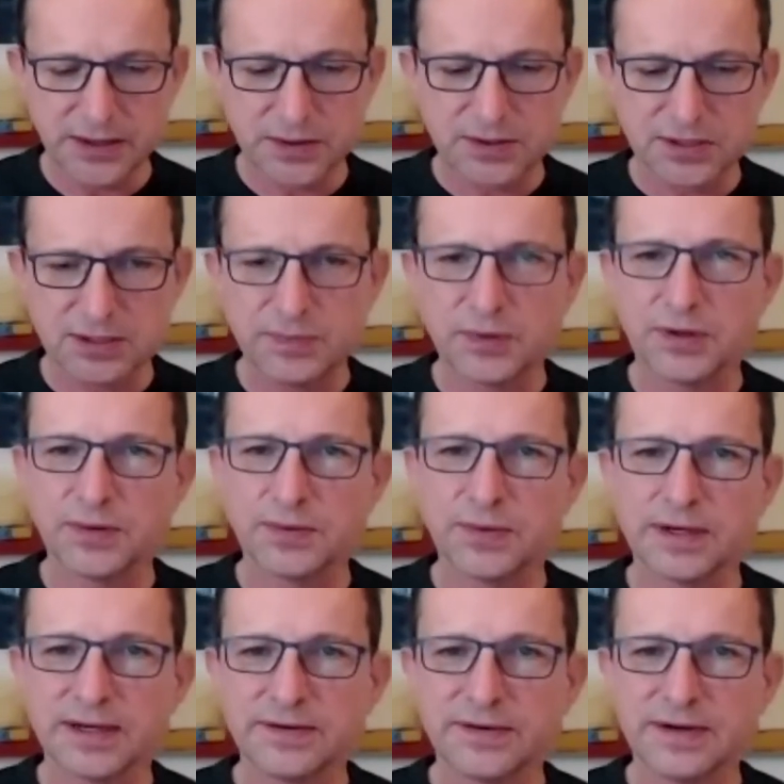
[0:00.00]
got to the point
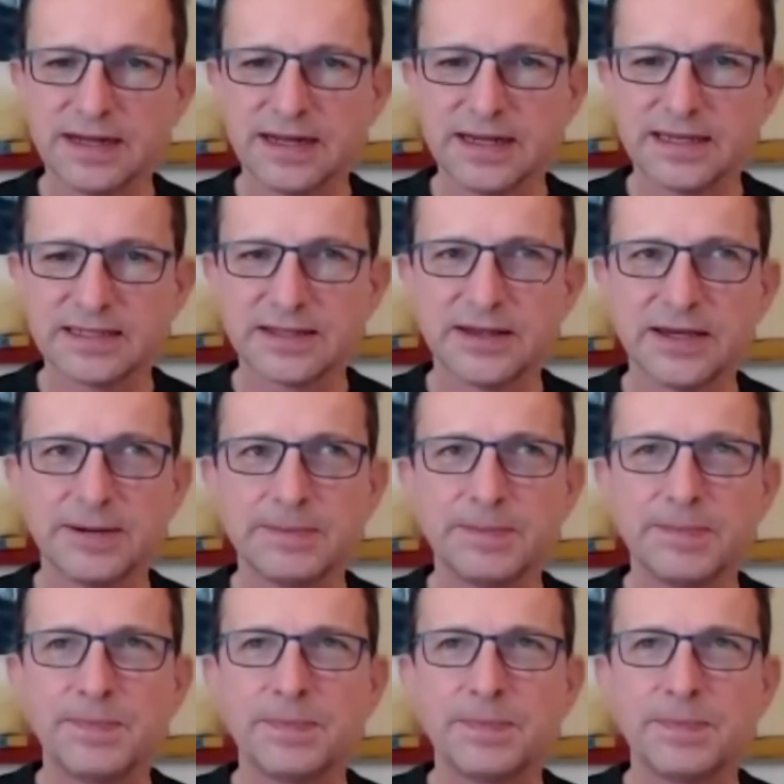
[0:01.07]
where I realized that